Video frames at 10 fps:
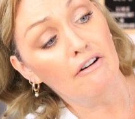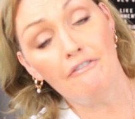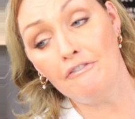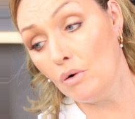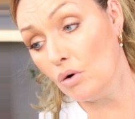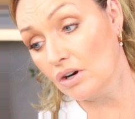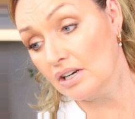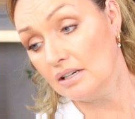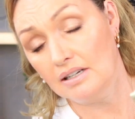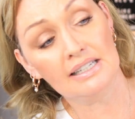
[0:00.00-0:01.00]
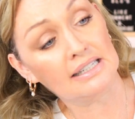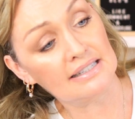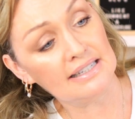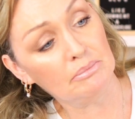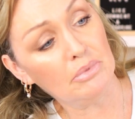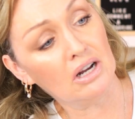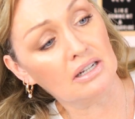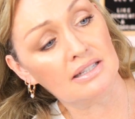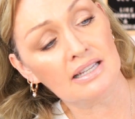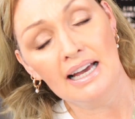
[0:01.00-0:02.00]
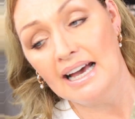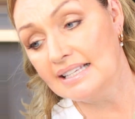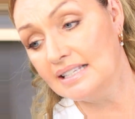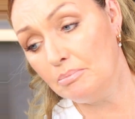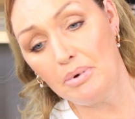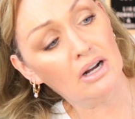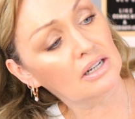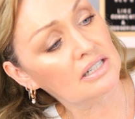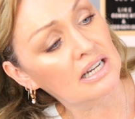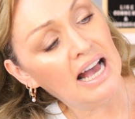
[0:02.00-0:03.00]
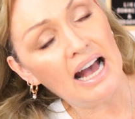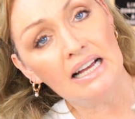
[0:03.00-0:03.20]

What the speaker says: 4 little slit pockets, a zip pocket,